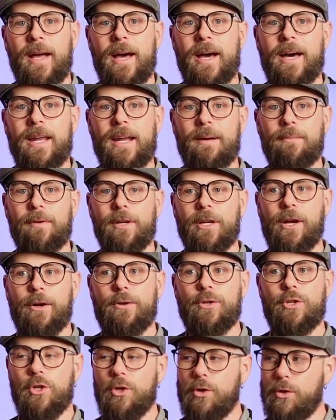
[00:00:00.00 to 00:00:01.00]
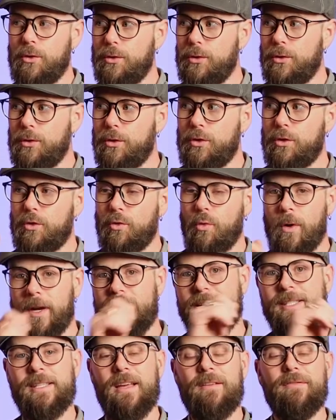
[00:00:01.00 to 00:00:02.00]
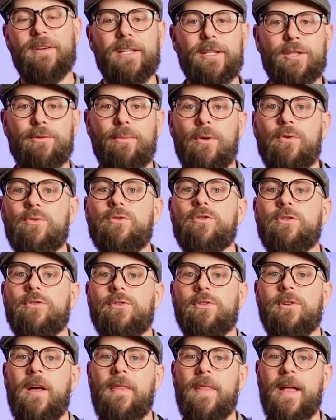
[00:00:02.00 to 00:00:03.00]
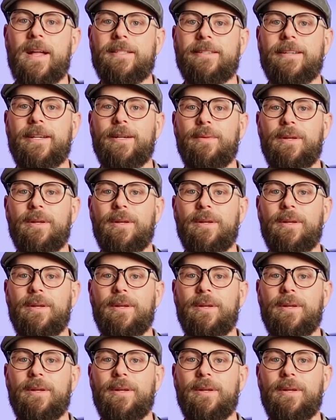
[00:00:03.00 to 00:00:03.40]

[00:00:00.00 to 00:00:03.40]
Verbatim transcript: and I'm gonna go shoot 27 exposures, and that's going